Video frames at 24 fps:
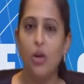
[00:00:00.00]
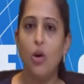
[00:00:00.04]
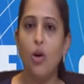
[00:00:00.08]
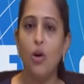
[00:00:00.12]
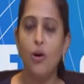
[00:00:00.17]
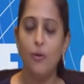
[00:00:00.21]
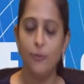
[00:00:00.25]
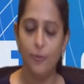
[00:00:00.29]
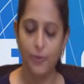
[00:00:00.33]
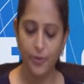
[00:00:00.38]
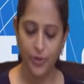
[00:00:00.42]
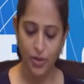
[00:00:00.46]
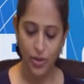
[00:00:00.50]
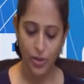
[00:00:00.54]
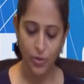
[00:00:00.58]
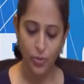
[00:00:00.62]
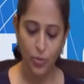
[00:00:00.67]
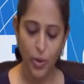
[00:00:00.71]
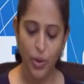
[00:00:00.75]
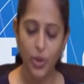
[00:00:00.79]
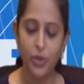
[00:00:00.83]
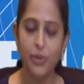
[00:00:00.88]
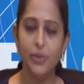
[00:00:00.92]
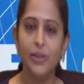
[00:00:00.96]
offer.
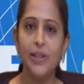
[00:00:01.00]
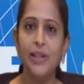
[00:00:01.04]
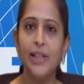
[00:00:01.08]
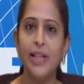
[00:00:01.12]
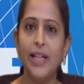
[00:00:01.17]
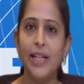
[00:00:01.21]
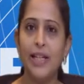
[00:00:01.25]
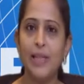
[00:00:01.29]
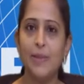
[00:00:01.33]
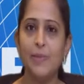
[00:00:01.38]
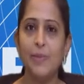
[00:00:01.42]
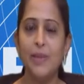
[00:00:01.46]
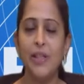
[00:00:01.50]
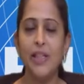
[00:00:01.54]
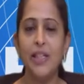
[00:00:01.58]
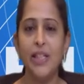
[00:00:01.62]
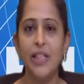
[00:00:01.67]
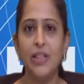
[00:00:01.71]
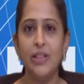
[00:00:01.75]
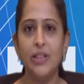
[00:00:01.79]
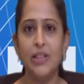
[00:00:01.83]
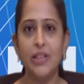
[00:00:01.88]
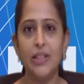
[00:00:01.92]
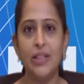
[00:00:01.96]
What will the
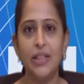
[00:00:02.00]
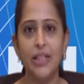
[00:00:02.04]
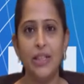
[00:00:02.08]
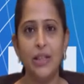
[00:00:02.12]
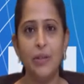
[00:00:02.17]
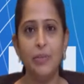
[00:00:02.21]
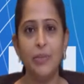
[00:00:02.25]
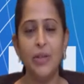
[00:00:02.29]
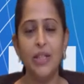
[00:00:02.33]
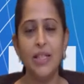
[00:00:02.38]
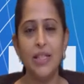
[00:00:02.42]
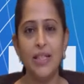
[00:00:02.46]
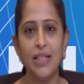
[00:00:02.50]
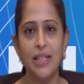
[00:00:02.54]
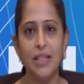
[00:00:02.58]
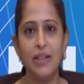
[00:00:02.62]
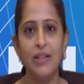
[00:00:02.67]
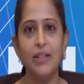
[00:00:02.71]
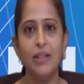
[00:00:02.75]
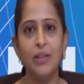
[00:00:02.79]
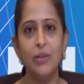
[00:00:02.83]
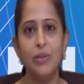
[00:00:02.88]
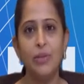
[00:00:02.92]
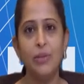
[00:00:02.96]
explanatory statement
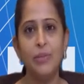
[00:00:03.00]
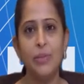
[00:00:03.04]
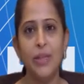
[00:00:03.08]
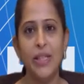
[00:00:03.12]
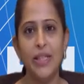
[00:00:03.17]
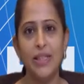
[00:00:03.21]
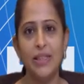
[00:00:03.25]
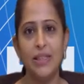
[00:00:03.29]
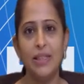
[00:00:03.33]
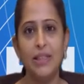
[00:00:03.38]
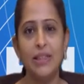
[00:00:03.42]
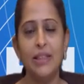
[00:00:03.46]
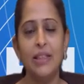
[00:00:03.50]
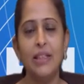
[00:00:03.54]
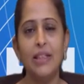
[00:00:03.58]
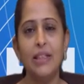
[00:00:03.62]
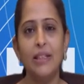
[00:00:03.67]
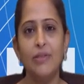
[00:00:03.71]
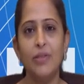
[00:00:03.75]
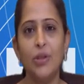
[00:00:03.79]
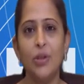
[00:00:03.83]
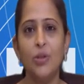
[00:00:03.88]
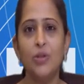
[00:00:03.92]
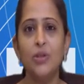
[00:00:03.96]
say? It will basically
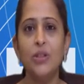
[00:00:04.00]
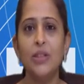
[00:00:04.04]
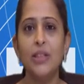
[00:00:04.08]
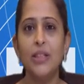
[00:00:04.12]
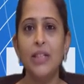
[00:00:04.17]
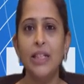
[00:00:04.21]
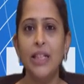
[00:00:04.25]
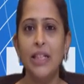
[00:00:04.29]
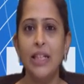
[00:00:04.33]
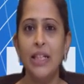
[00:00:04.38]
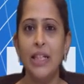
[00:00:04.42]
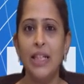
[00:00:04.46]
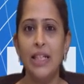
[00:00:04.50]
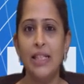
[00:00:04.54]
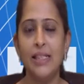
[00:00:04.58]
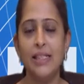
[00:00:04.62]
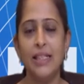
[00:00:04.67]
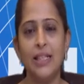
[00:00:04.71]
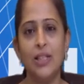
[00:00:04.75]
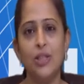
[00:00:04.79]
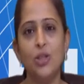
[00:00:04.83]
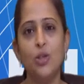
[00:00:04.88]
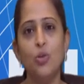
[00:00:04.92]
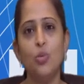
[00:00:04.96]
give out the
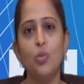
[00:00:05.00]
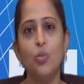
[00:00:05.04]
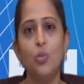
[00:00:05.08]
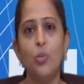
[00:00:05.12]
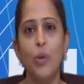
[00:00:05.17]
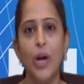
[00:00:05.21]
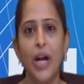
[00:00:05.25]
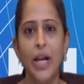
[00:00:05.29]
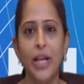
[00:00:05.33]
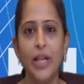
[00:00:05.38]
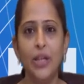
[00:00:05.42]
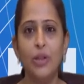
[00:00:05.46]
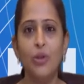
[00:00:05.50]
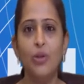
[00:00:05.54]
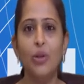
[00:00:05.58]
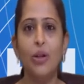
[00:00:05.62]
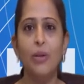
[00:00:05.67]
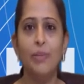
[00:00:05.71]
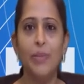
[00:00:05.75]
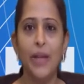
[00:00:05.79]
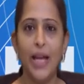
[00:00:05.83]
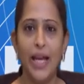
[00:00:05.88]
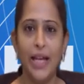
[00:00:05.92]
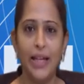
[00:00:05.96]
details as to why you
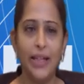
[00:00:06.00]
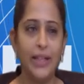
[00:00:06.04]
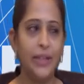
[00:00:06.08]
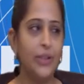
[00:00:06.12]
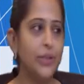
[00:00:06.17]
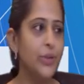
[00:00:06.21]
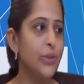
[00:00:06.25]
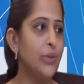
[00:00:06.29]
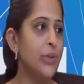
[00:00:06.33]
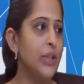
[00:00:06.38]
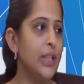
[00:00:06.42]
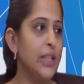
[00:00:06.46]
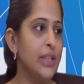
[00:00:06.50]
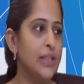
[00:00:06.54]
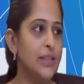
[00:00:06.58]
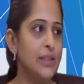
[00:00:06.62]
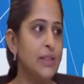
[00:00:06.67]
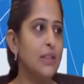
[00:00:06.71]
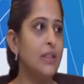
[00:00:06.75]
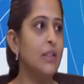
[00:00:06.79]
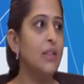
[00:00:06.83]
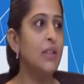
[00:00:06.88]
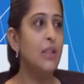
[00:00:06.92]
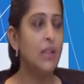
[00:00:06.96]
are planning to raise
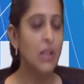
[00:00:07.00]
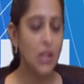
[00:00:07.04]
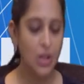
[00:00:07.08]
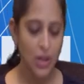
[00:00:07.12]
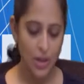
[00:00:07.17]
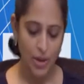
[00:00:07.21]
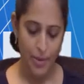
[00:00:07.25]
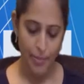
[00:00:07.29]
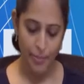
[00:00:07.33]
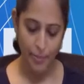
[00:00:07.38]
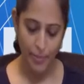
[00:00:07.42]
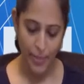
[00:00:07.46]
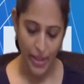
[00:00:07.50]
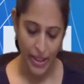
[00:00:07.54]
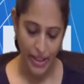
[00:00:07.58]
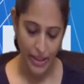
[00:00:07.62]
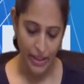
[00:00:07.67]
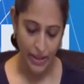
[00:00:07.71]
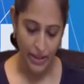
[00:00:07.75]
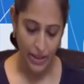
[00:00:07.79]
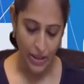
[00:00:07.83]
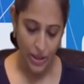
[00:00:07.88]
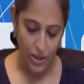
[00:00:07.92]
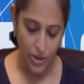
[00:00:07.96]
the
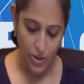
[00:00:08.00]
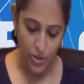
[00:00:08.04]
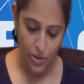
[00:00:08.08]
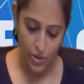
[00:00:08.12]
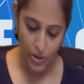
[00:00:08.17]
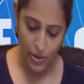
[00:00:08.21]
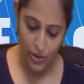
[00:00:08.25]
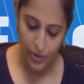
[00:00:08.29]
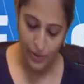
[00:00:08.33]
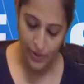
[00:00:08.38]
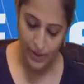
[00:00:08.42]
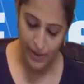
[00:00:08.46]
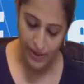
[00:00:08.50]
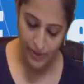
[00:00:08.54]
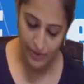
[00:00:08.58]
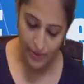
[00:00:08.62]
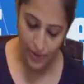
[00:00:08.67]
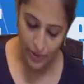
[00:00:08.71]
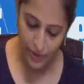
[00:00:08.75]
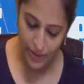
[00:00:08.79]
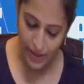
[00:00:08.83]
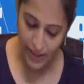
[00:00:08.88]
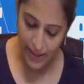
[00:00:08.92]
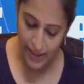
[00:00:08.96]
money. So it will give
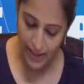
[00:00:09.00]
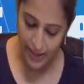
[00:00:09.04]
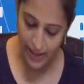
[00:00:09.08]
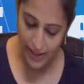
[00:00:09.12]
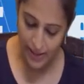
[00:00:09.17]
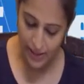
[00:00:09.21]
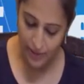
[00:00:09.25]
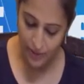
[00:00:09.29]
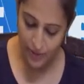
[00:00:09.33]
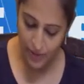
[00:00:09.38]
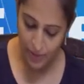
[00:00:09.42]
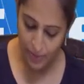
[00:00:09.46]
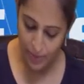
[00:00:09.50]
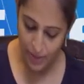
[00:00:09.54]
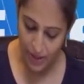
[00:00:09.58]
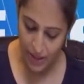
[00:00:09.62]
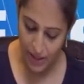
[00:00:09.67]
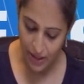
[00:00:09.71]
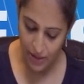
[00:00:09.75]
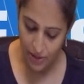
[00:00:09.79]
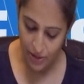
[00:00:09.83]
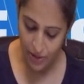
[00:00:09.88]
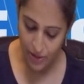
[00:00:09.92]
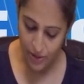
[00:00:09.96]
out details of the
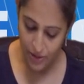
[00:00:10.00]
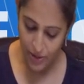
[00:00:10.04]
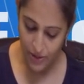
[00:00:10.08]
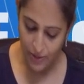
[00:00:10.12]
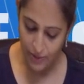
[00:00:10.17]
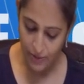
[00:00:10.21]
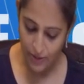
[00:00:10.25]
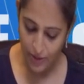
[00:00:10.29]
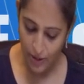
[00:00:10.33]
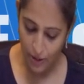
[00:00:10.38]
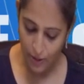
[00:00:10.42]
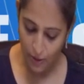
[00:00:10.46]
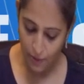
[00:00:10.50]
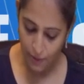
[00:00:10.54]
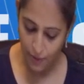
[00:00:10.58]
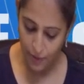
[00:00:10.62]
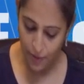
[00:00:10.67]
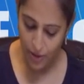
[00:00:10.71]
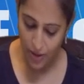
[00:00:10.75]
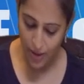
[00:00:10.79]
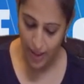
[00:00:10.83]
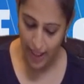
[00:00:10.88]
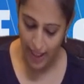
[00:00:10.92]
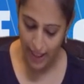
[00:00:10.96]
particulars of the
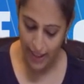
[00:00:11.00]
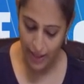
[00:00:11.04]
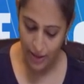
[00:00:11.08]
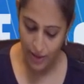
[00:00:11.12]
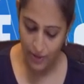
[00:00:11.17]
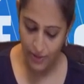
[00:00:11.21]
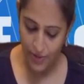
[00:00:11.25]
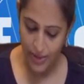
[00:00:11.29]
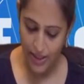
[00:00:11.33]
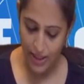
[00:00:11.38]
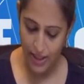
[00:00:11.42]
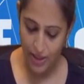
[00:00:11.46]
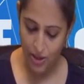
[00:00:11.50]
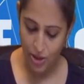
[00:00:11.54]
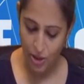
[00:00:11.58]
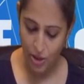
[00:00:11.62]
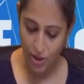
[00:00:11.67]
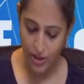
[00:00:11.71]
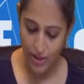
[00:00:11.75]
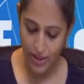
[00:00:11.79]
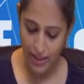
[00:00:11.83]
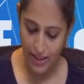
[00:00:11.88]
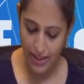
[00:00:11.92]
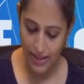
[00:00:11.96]
offer, kind of
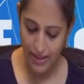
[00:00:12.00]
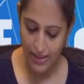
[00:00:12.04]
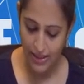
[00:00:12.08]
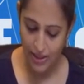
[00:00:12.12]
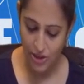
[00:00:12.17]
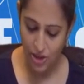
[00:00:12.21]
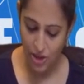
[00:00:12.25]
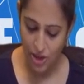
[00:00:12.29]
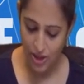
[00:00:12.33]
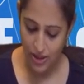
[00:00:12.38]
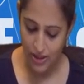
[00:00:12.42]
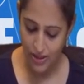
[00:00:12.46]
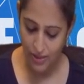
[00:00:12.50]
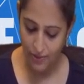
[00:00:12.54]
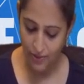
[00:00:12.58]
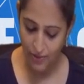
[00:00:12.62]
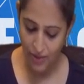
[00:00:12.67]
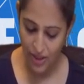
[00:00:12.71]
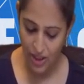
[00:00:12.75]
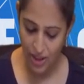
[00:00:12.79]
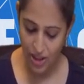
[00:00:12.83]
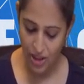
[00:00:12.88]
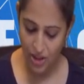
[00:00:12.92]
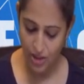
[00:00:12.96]
securities, the
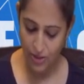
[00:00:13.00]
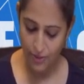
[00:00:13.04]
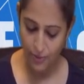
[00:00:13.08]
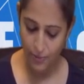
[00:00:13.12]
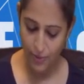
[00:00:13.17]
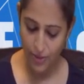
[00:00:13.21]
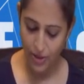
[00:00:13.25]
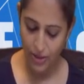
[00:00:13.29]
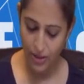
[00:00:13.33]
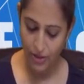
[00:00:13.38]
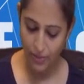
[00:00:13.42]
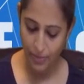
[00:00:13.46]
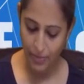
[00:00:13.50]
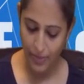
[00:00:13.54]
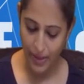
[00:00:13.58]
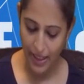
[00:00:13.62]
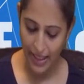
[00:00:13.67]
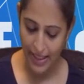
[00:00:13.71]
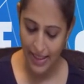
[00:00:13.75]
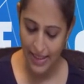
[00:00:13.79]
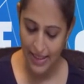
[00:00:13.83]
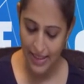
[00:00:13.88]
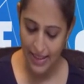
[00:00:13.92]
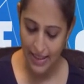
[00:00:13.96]
justification for the
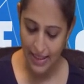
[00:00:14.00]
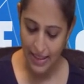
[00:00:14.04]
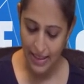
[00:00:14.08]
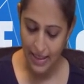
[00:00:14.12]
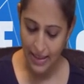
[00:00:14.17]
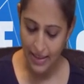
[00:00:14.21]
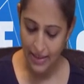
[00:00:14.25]
price,